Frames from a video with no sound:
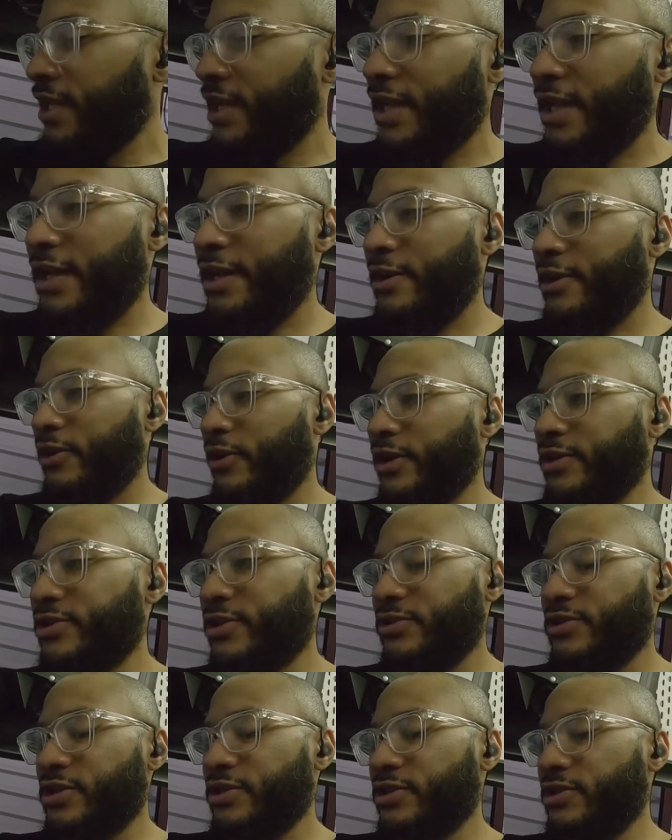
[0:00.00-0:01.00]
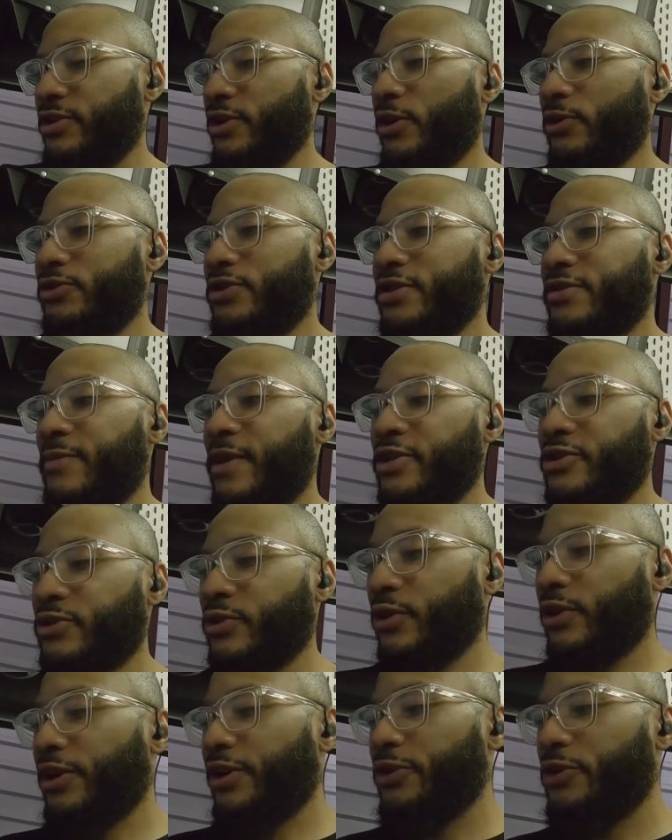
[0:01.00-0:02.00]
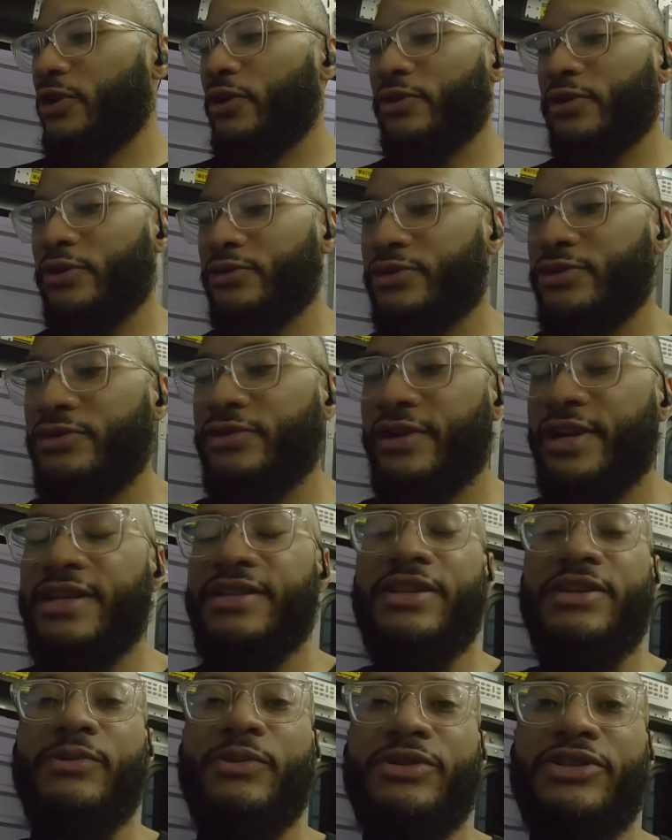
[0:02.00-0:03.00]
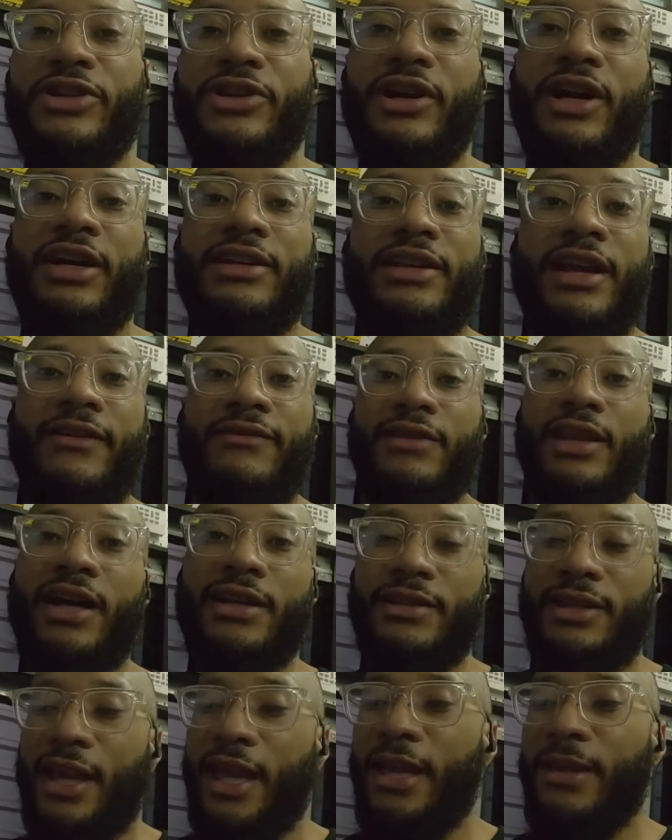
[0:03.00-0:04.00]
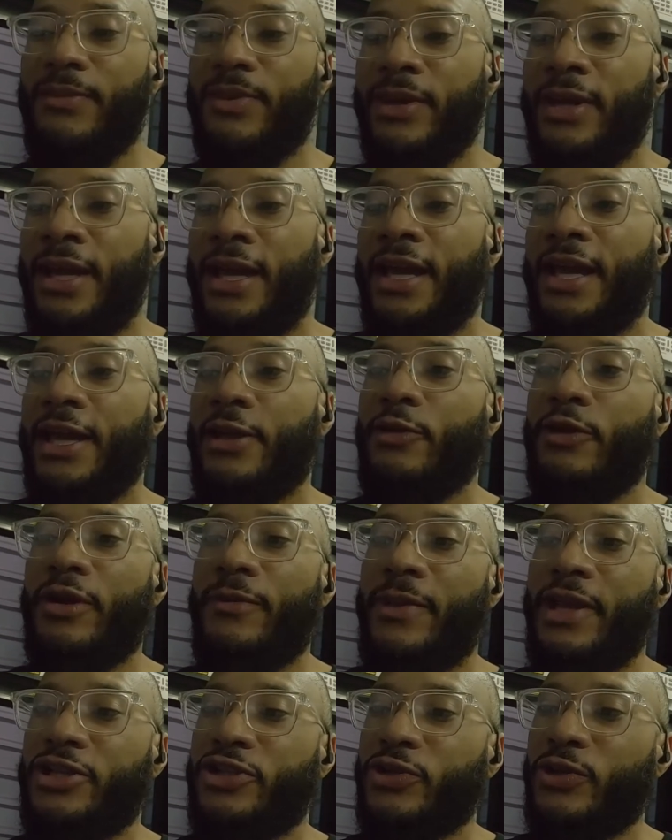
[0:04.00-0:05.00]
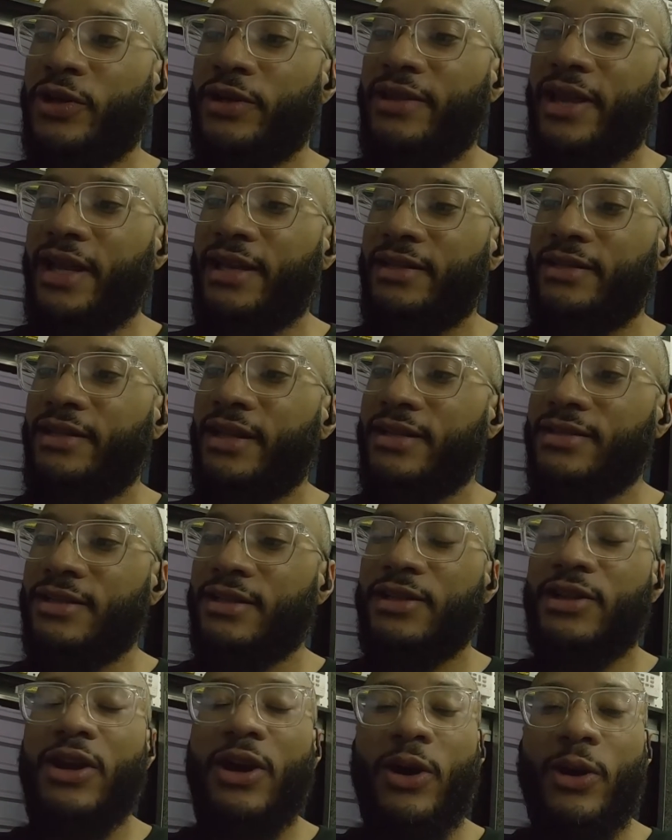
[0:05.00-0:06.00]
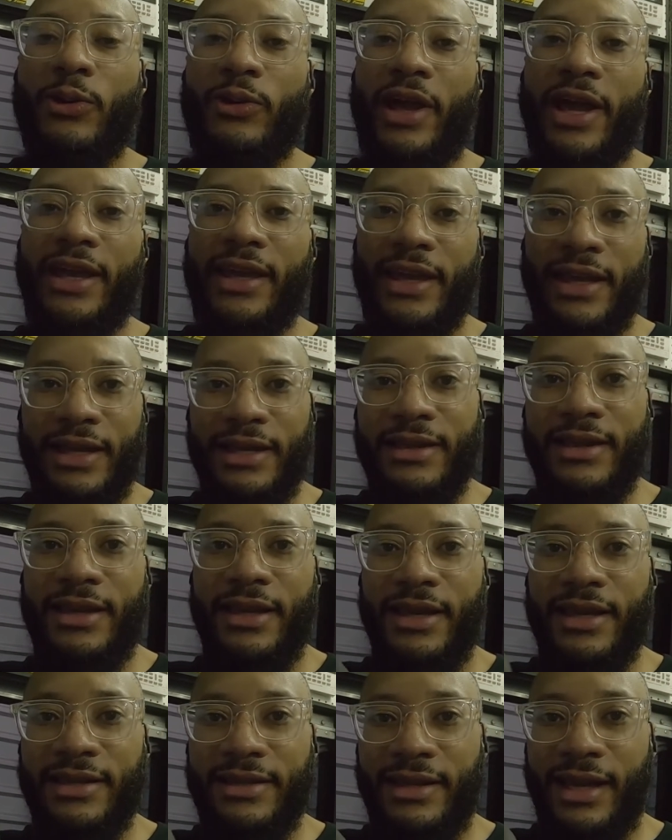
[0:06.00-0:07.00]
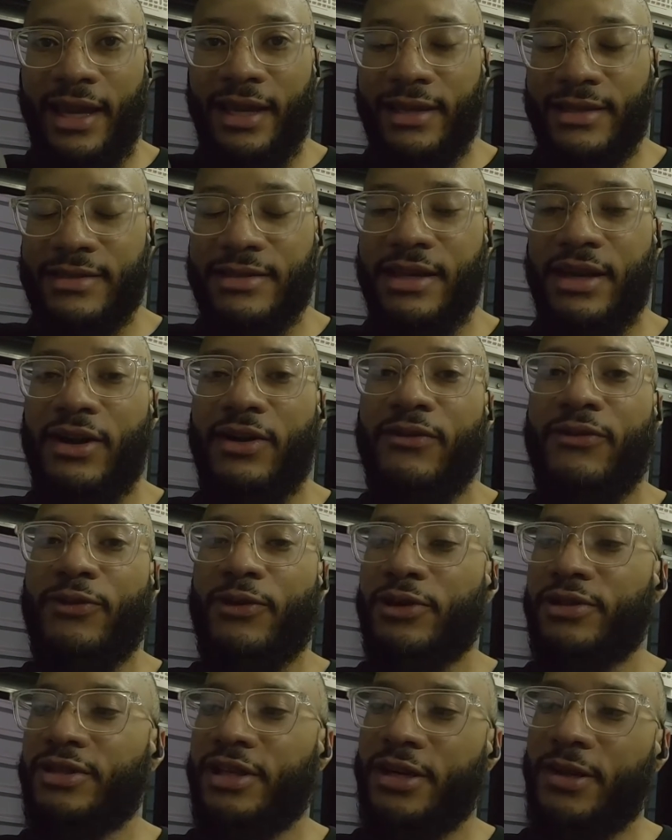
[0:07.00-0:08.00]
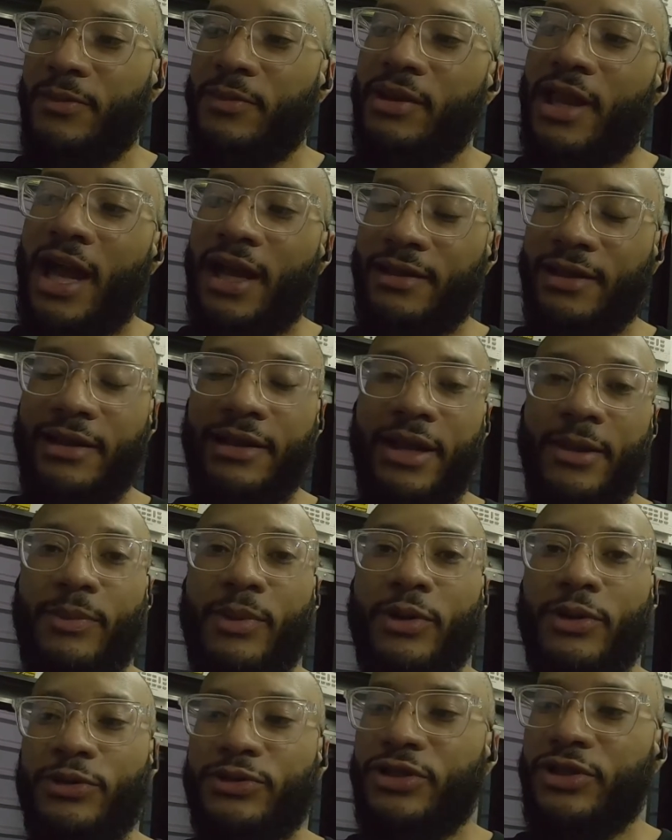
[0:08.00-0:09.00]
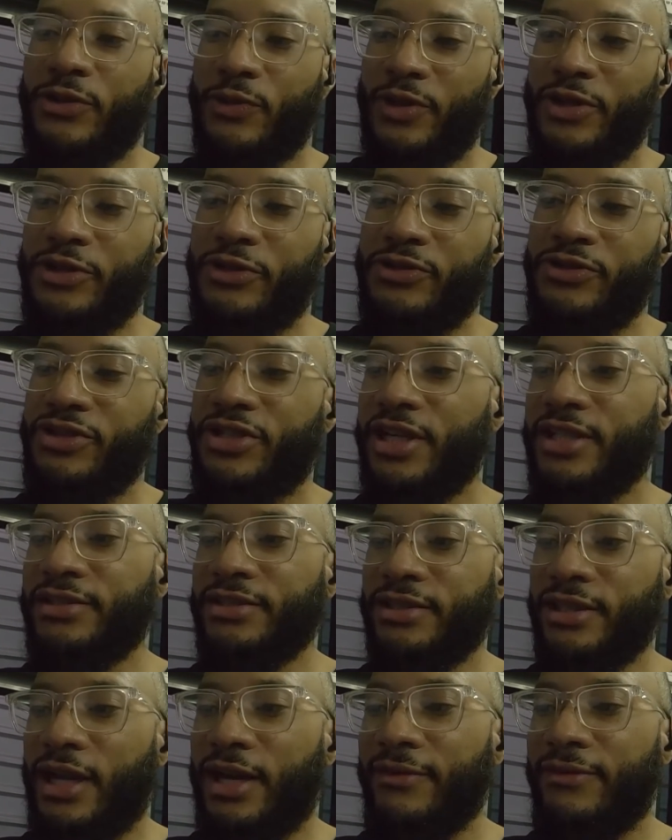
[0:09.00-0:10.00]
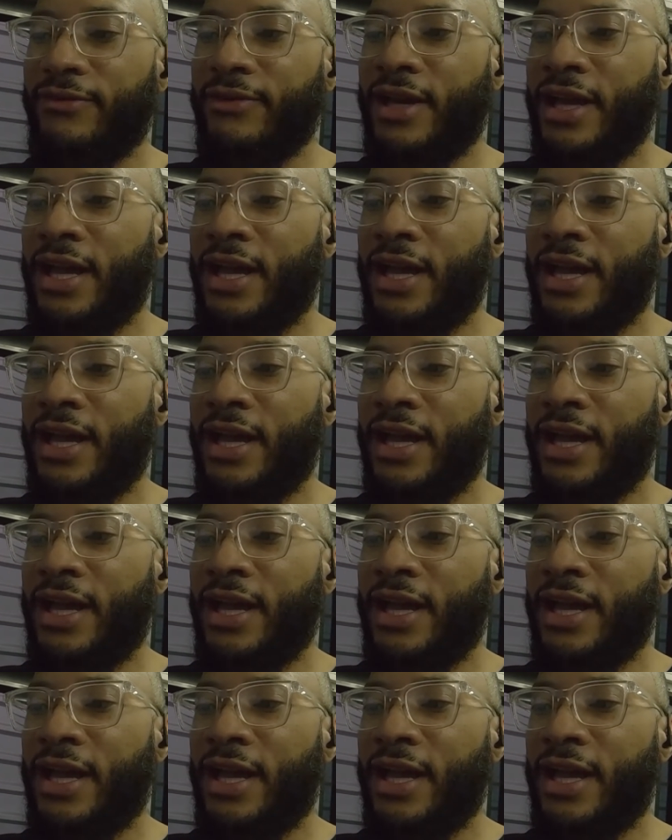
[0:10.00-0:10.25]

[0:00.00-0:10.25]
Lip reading: And then also just to know, just make sure you don't go too crazy with your Teflon tape, and you want to make sure that it doesn't go like in the intake itself, or it's going to block the nipple. So you want to use just enough.